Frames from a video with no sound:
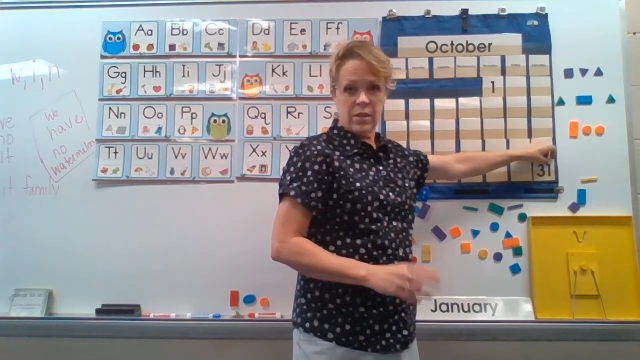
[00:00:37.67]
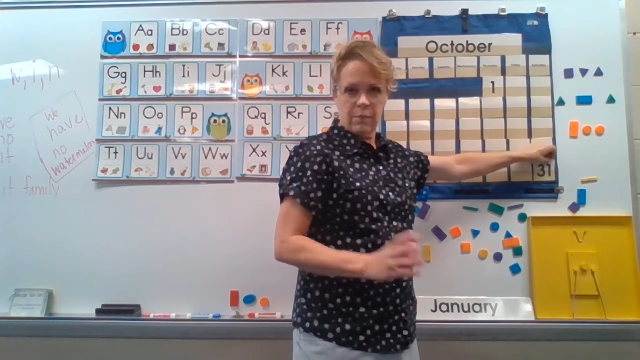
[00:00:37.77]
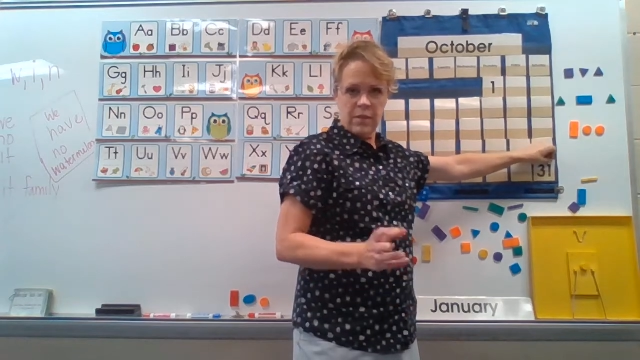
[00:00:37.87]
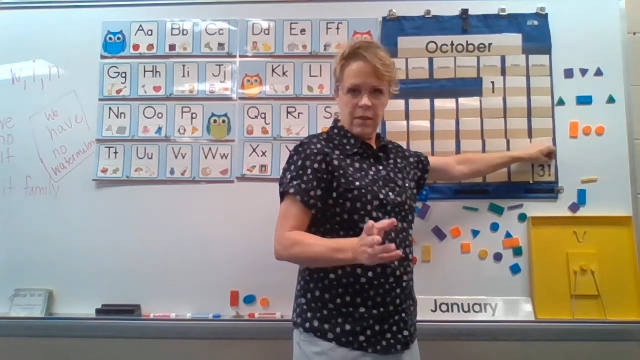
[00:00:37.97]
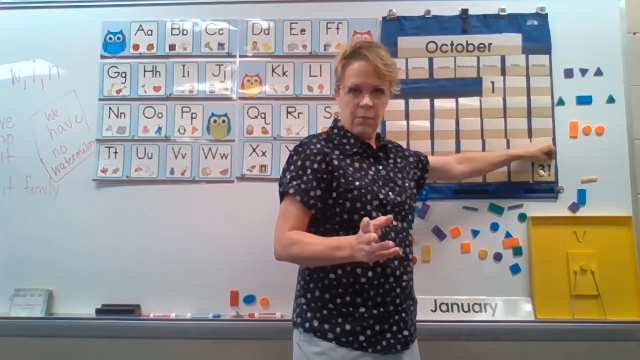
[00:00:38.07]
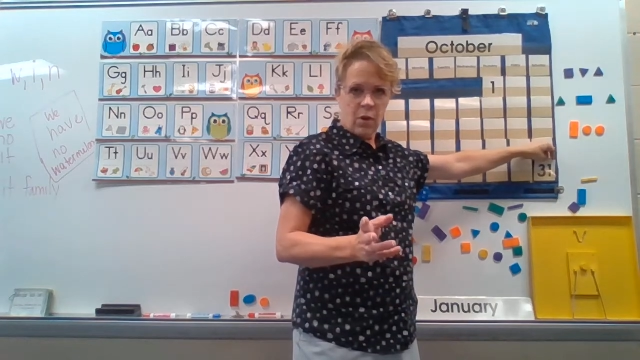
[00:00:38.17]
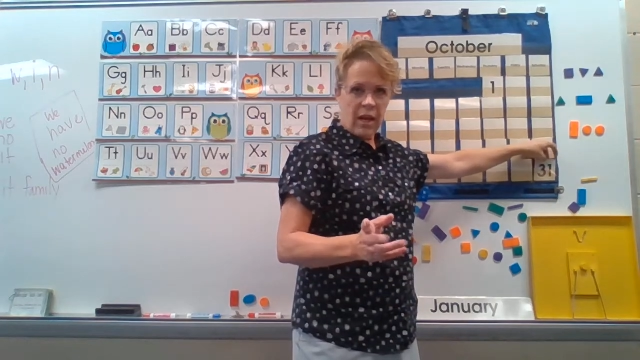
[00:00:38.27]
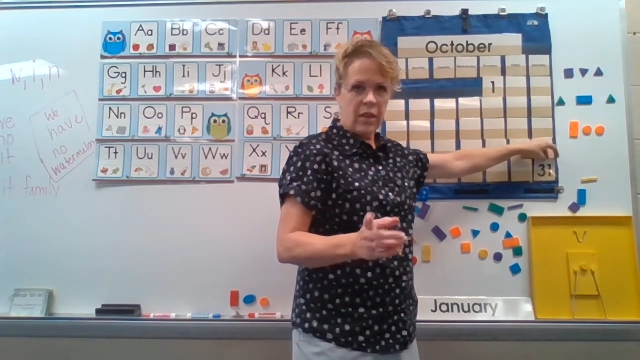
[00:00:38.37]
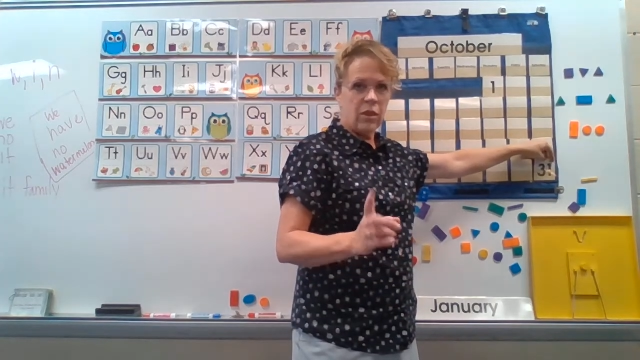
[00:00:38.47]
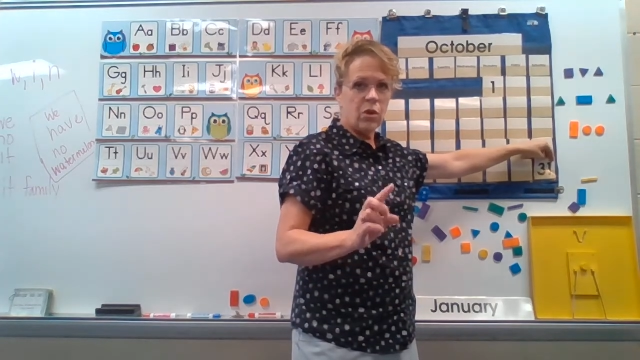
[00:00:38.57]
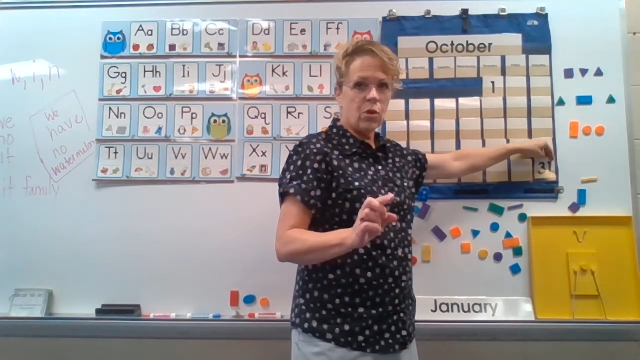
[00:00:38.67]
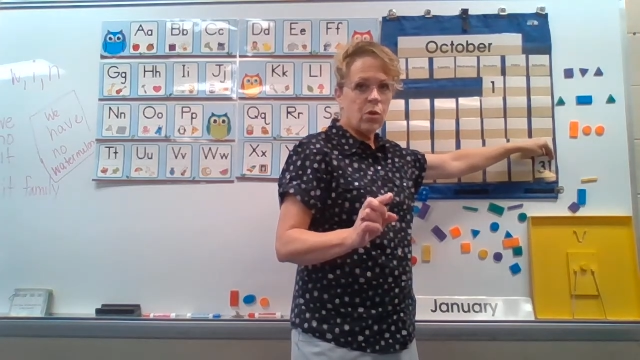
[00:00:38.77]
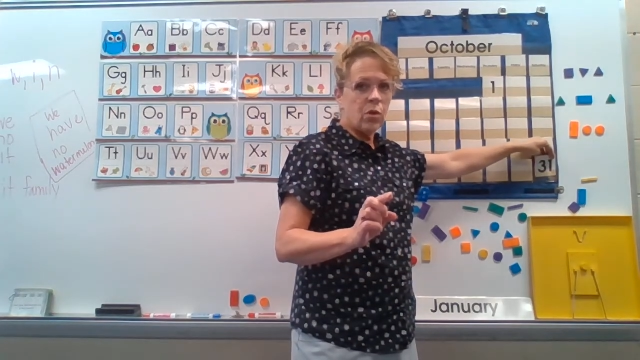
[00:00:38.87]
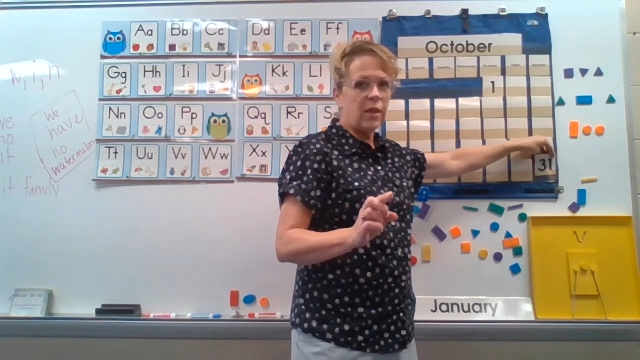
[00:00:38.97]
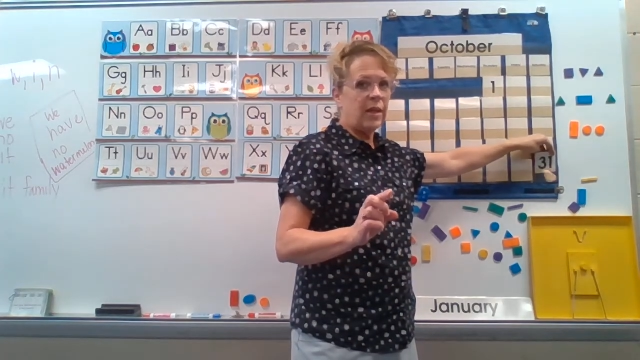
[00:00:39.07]
September had
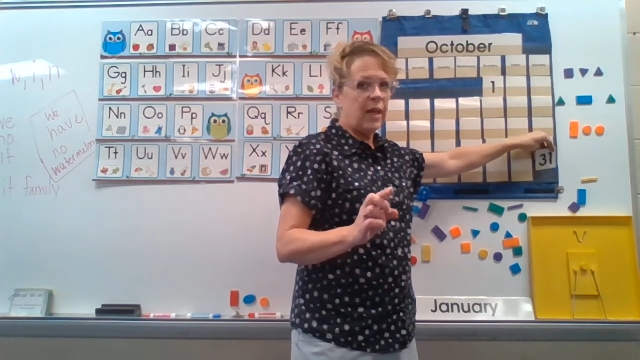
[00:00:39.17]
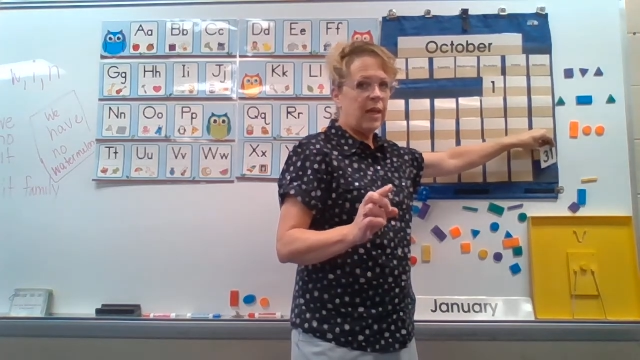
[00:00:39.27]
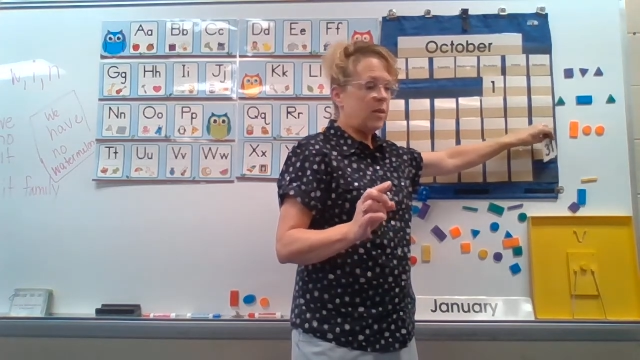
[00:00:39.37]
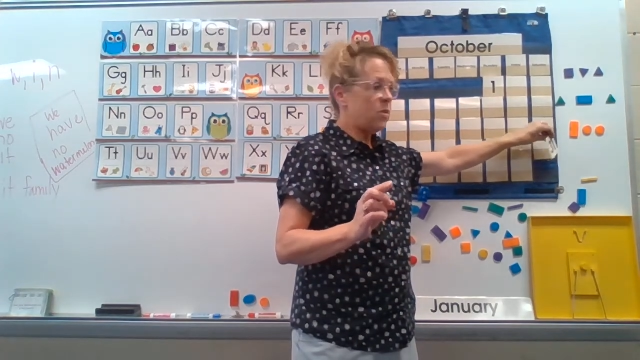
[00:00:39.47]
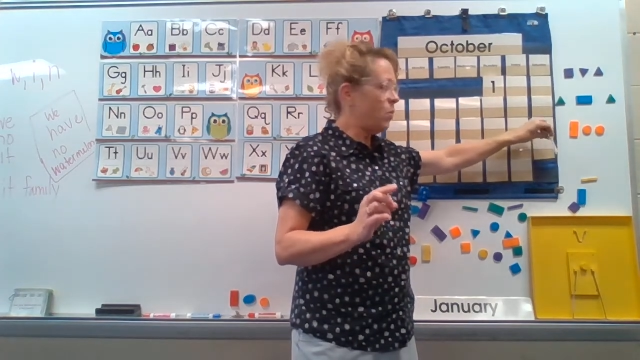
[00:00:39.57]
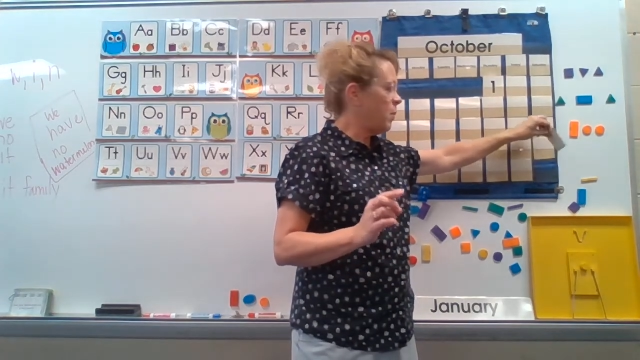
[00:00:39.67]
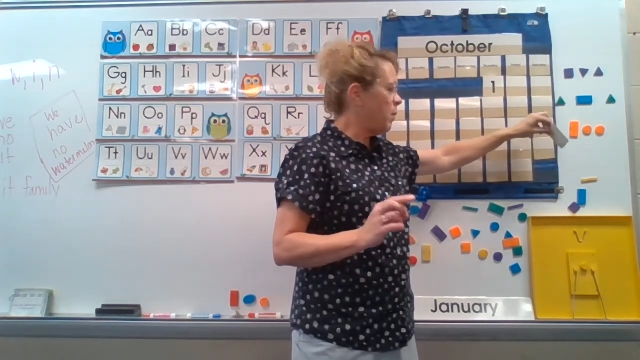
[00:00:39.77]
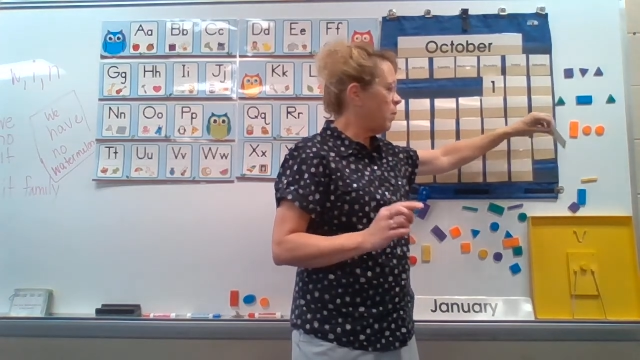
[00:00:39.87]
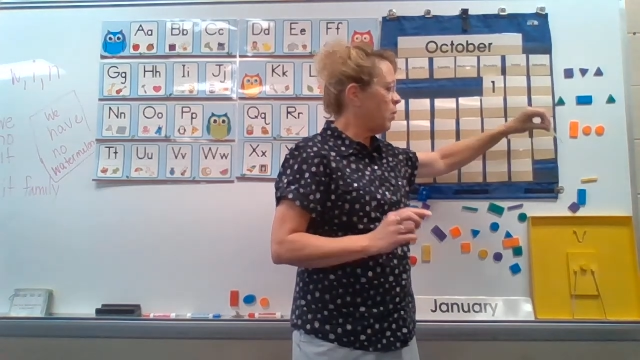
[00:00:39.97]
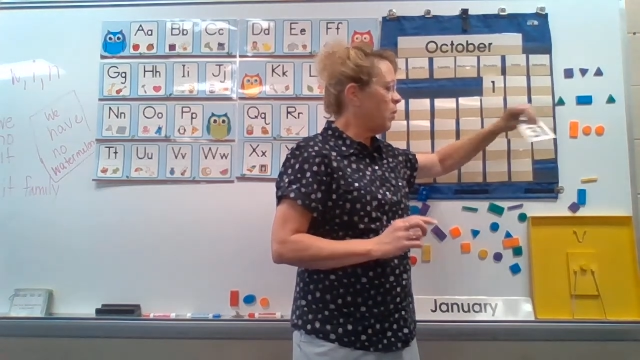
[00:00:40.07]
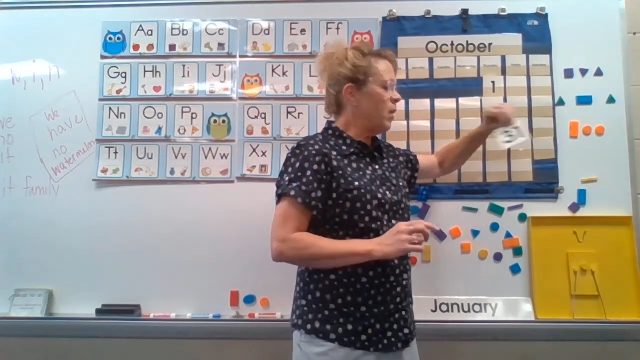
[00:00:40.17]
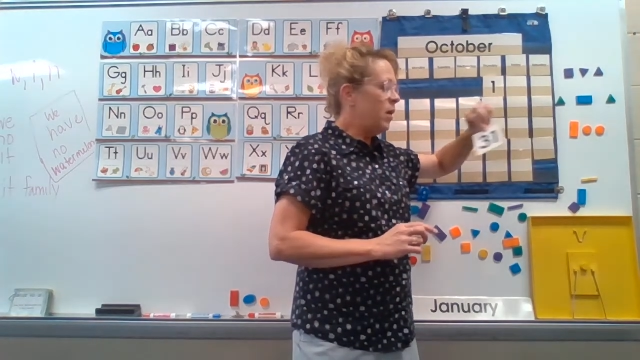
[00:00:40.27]
30 days, remember?